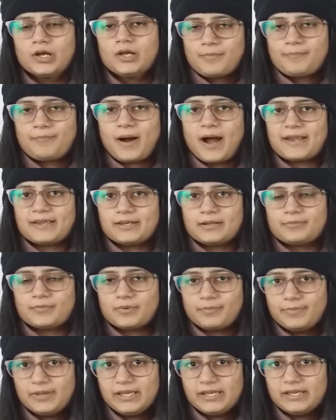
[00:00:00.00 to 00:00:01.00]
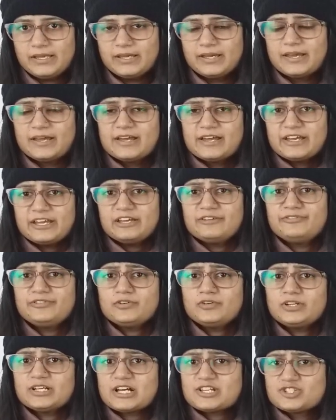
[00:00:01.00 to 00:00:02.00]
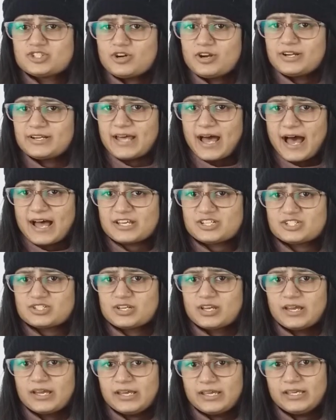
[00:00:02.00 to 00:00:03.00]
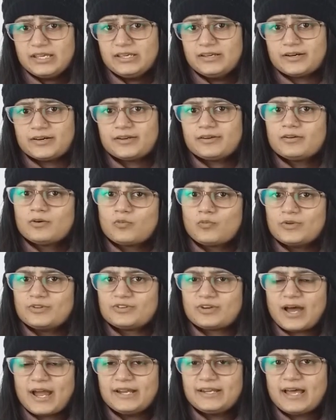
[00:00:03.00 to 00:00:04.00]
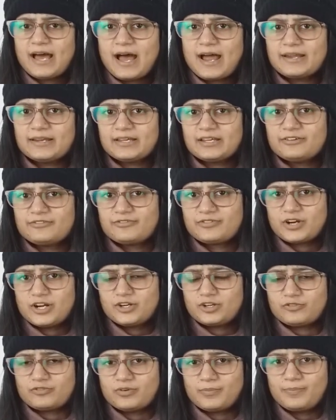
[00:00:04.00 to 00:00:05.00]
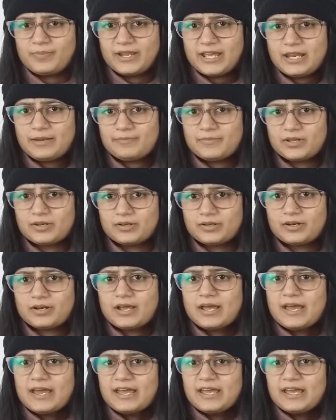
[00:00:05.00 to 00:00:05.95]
Part number B. If you touch your dash ear with right hand in front of a plane mirror,